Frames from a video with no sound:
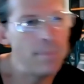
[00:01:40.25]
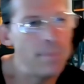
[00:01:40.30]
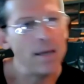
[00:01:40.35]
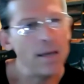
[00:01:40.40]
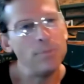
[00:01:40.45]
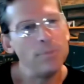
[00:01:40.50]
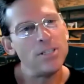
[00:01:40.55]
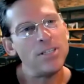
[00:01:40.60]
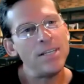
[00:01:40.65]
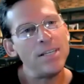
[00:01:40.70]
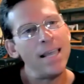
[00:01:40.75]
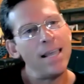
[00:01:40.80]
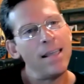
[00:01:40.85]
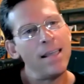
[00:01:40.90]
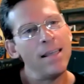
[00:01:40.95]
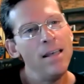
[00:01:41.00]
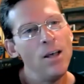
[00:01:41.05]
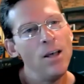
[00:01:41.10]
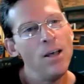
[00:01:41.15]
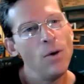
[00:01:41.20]
But I'm just
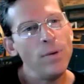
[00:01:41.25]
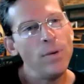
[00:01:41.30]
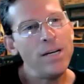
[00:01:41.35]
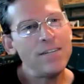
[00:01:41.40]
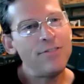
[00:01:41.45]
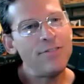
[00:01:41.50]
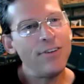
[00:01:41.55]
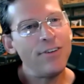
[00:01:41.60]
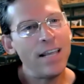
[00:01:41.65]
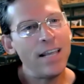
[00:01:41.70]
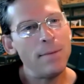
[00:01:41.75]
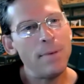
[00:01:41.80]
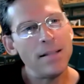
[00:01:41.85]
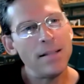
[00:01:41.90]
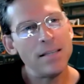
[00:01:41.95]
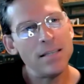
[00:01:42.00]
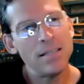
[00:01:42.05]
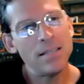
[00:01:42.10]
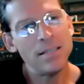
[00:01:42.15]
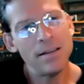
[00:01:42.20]
saying, we just forget
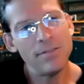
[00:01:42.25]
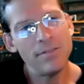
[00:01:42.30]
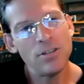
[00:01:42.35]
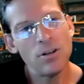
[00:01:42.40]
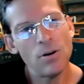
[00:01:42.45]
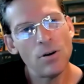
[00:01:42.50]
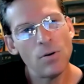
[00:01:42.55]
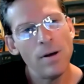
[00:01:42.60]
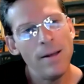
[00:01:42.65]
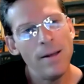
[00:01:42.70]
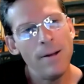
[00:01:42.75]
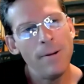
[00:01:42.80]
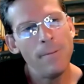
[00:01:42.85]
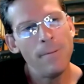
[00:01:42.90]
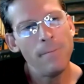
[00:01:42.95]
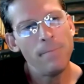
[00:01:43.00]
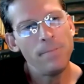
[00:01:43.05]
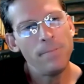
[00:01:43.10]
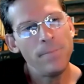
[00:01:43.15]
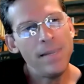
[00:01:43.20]
about this stuff. So
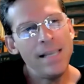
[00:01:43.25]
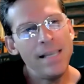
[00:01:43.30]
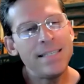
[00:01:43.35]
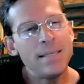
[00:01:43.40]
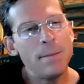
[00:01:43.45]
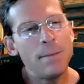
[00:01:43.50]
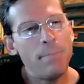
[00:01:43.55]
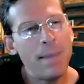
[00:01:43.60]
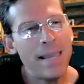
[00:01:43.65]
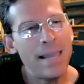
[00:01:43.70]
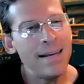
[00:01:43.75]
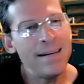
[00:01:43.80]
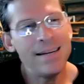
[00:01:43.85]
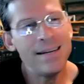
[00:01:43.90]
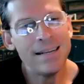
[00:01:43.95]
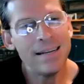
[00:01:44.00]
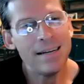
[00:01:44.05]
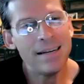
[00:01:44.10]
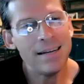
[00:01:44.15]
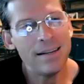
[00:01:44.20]
it's
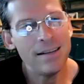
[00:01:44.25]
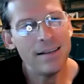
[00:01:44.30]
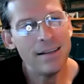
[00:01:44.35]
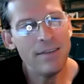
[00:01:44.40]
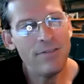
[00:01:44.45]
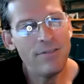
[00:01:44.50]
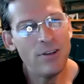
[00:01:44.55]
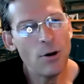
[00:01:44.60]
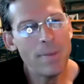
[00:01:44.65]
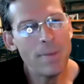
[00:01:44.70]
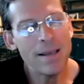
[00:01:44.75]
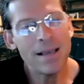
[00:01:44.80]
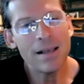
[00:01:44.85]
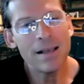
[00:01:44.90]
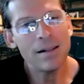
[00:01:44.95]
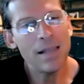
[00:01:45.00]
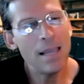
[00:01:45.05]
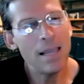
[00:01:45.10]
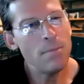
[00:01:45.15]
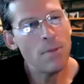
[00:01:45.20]
abandoned if you don't make a
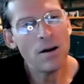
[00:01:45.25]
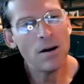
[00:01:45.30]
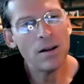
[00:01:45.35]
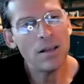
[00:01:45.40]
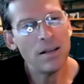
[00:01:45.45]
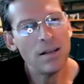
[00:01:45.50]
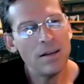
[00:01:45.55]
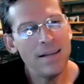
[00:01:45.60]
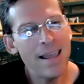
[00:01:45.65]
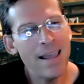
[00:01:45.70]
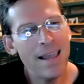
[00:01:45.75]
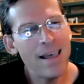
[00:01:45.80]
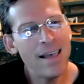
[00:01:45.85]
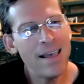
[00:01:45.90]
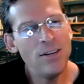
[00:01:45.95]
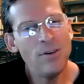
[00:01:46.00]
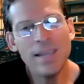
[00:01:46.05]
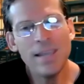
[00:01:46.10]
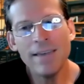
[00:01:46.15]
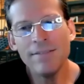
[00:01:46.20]
claim on it. Yeah,
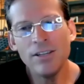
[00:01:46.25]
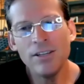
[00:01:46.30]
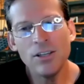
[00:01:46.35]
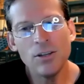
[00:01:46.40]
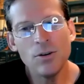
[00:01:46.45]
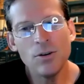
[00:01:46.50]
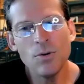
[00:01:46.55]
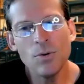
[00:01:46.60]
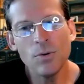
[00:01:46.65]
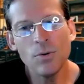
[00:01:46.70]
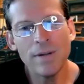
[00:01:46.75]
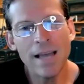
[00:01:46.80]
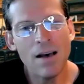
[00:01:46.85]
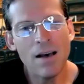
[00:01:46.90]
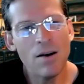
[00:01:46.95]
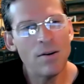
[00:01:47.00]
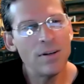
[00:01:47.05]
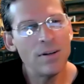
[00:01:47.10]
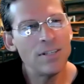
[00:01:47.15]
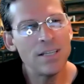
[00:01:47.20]
you give it to Google.
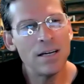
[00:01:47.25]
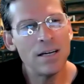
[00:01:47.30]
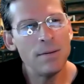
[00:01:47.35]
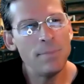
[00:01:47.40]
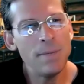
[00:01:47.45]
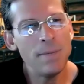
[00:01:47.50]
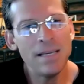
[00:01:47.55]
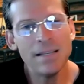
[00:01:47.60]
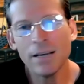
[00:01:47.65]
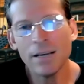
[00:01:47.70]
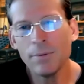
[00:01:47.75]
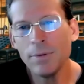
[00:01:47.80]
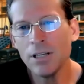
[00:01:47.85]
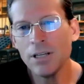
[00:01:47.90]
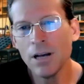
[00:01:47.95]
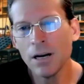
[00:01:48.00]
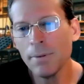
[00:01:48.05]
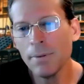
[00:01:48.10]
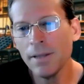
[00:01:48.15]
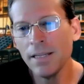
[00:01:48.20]
Now it's going to be like we
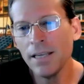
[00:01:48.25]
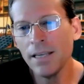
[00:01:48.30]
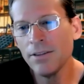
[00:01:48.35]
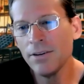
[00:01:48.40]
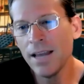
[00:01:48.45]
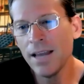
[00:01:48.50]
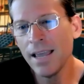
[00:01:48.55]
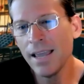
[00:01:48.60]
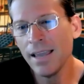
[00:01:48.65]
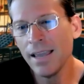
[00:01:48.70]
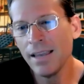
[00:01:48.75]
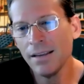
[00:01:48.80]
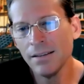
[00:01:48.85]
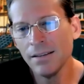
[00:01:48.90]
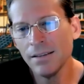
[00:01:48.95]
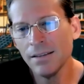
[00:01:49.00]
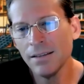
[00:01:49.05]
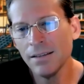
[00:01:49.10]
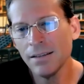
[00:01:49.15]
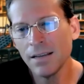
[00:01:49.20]
talked about the other day,
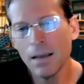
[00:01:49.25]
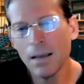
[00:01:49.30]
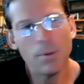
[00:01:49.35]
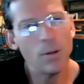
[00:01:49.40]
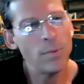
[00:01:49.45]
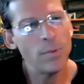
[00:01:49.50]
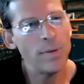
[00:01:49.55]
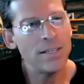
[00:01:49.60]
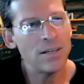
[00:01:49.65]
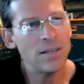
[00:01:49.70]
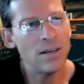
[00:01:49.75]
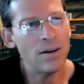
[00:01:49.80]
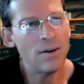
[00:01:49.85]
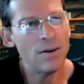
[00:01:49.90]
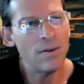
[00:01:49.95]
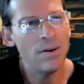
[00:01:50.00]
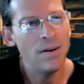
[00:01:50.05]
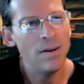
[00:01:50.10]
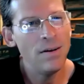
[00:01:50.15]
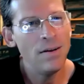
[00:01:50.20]
uh, a couple of weeks
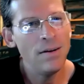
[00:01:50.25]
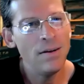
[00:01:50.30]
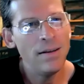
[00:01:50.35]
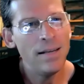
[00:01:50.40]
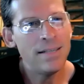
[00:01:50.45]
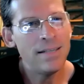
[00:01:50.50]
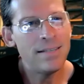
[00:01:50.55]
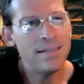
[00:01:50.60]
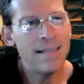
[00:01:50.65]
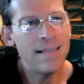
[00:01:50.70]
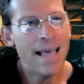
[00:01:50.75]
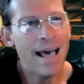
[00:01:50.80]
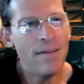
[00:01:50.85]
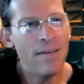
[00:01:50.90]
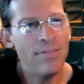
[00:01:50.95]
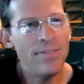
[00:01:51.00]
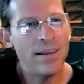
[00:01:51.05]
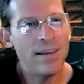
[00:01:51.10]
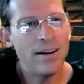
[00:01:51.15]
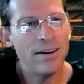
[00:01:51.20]
ago. It's
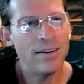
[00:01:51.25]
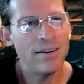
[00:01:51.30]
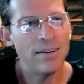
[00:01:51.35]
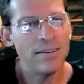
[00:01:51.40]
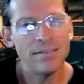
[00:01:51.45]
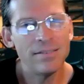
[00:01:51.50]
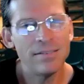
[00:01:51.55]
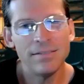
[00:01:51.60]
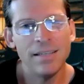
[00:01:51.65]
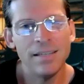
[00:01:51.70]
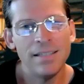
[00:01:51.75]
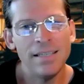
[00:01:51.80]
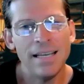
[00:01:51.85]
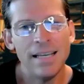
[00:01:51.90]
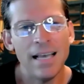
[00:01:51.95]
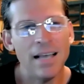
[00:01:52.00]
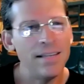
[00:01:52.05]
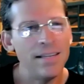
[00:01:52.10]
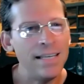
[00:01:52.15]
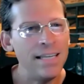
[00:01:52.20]
out there
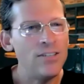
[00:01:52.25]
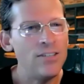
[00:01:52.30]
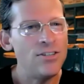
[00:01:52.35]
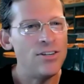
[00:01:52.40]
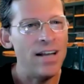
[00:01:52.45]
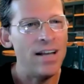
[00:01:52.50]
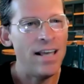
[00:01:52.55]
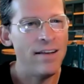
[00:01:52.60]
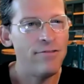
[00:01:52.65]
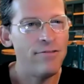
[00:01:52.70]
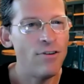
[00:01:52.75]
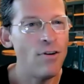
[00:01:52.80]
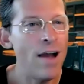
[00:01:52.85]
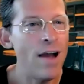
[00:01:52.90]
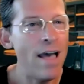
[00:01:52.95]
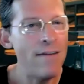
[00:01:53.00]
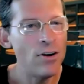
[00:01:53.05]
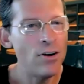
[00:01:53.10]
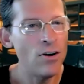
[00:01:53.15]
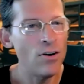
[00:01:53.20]
and on the internet
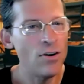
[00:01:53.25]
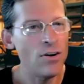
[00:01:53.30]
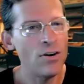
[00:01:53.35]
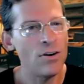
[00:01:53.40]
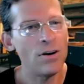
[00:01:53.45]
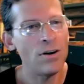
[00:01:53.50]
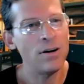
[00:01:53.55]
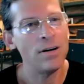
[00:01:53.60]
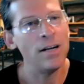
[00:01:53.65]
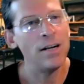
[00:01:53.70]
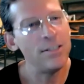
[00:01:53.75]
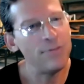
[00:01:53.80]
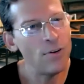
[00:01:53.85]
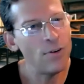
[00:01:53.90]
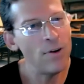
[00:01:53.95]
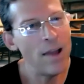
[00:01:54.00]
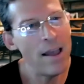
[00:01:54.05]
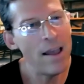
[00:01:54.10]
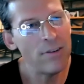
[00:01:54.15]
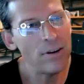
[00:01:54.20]
forever. It's
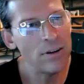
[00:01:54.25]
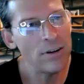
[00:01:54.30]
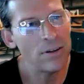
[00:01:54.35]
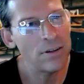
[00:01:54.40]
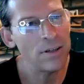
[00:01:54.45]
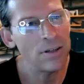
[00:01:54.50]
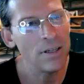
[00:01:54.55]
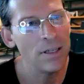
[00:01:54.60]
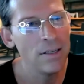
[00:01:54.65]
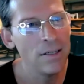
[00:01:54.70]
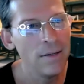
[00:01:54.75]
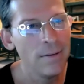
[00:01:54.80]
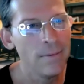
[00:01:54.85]
forever.